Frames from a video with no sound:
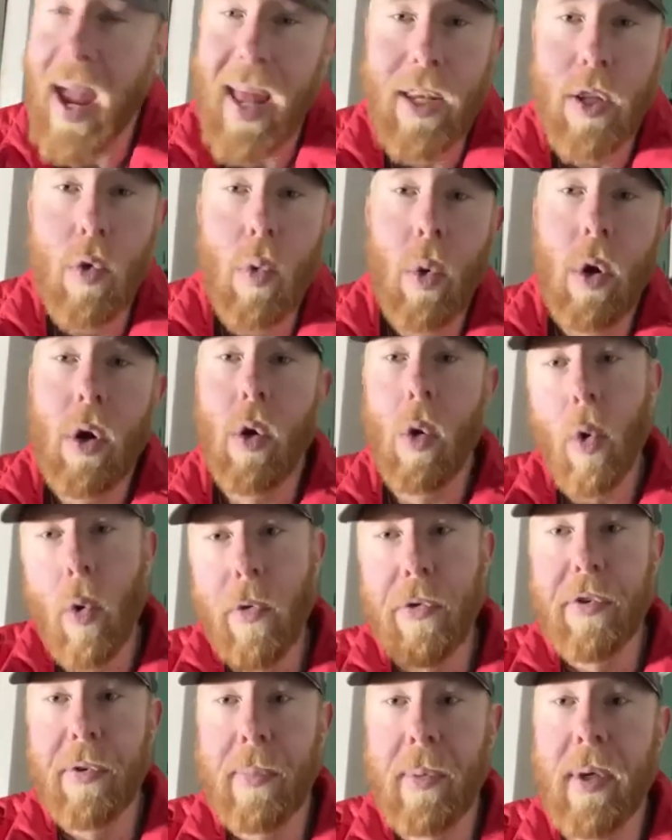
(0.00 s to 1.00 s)
and you want to
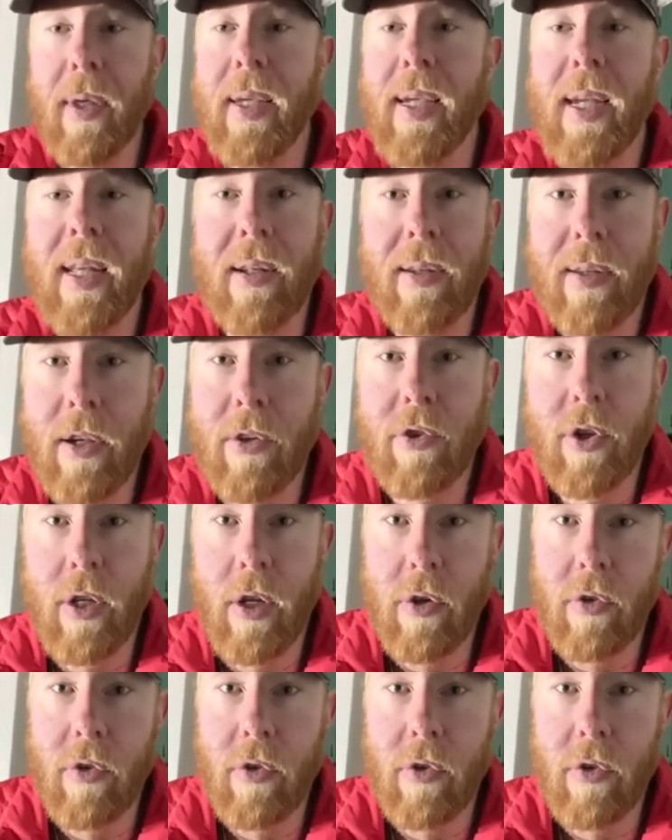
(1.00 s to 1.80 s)
ultimately condition